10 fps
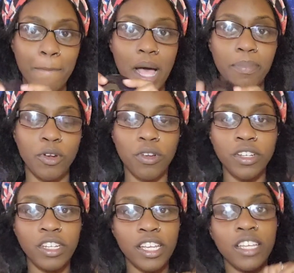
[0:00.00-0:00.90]
Pop it
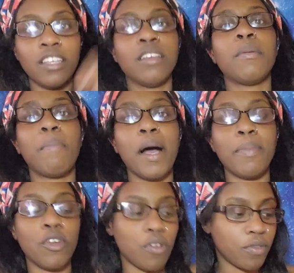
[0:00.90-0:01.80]
on,
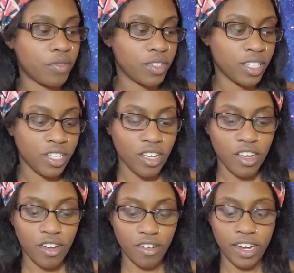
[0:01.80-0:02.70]
pop it off,
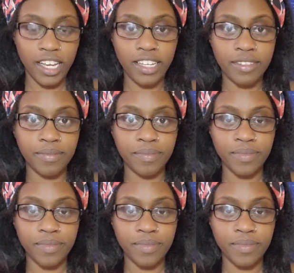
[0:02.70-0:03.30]
all right?